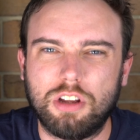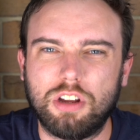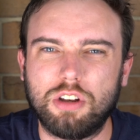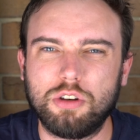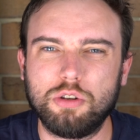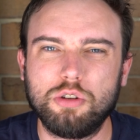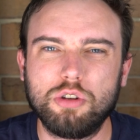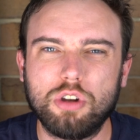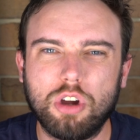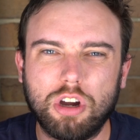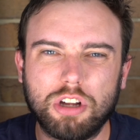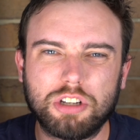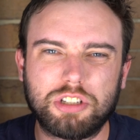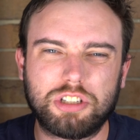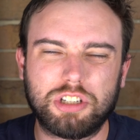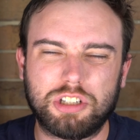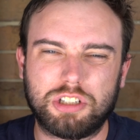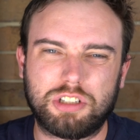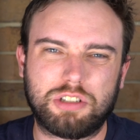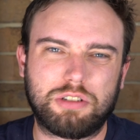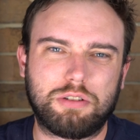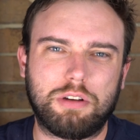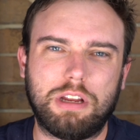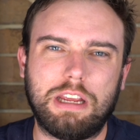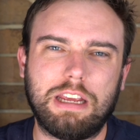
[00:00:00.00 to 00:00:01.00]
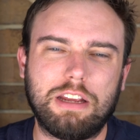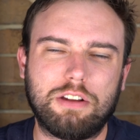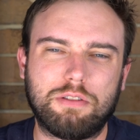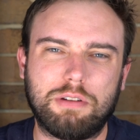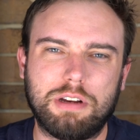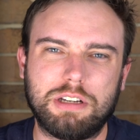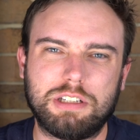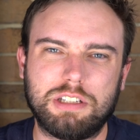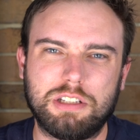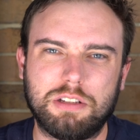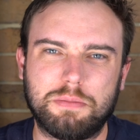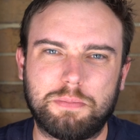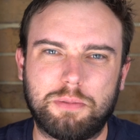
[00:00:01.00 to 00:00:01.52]
not just
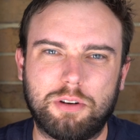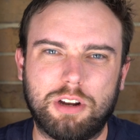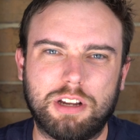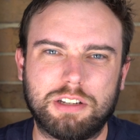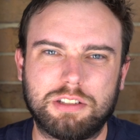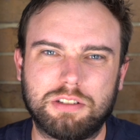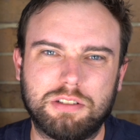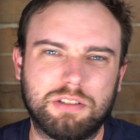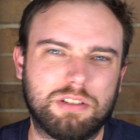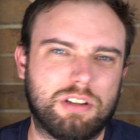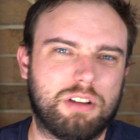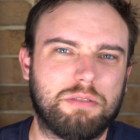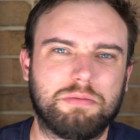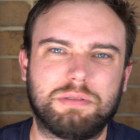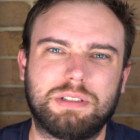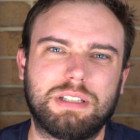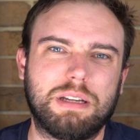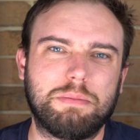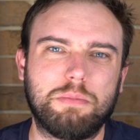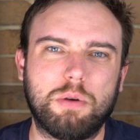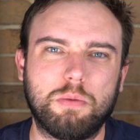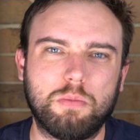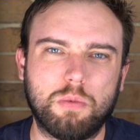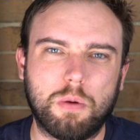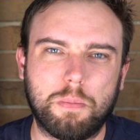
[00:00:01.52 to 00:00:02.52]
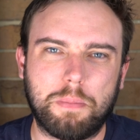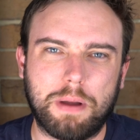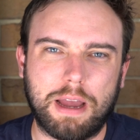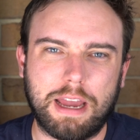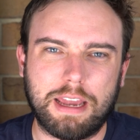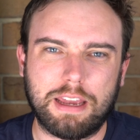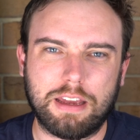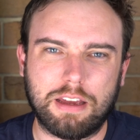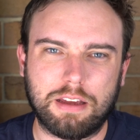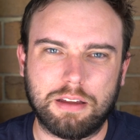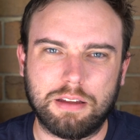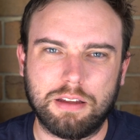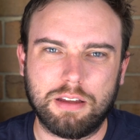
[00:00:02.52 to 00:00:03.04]
increasing the price because, oh, someone will
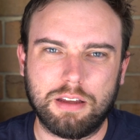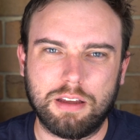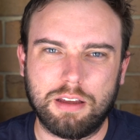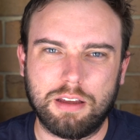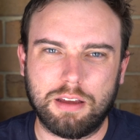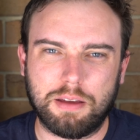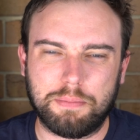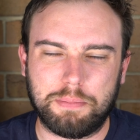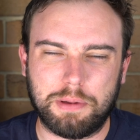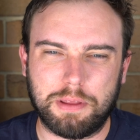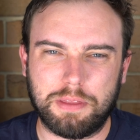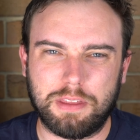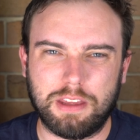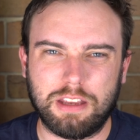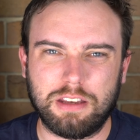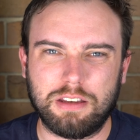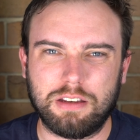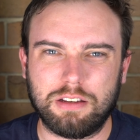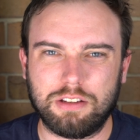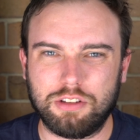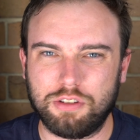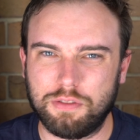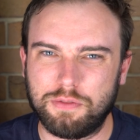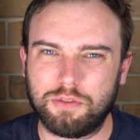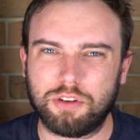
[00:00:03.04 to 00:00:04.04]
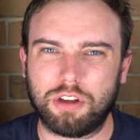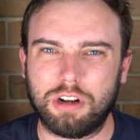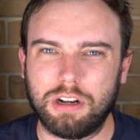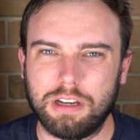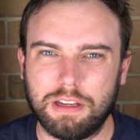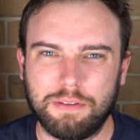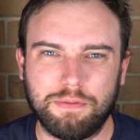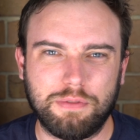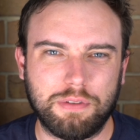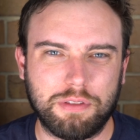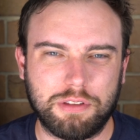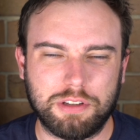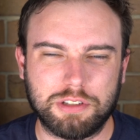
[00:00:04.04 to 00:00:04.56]
pay it but then you've got to
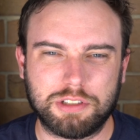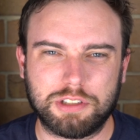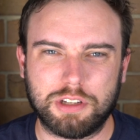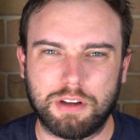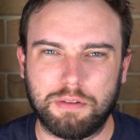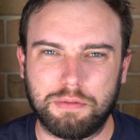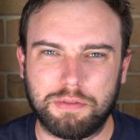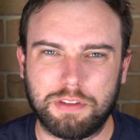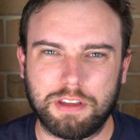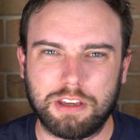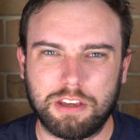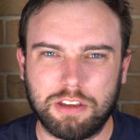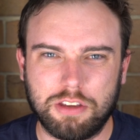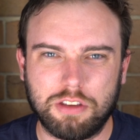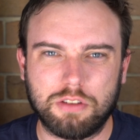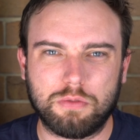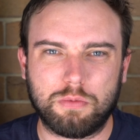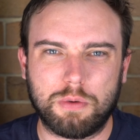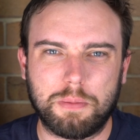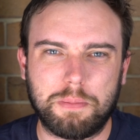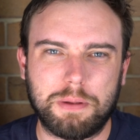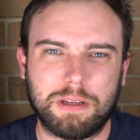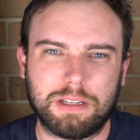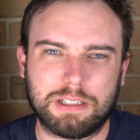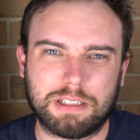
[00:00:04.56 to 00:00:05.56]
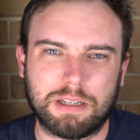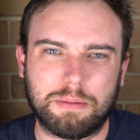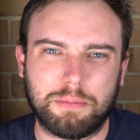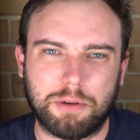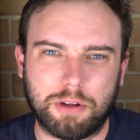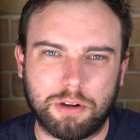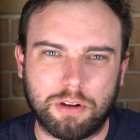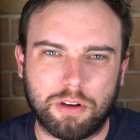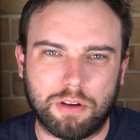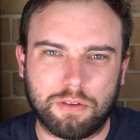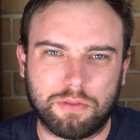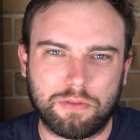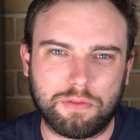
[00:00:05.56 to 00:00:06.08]
live with yourself thinking you're ripping
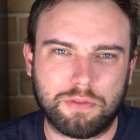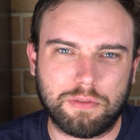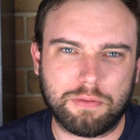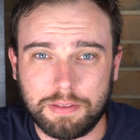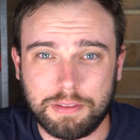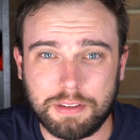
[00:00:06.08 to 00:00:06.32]
someone off.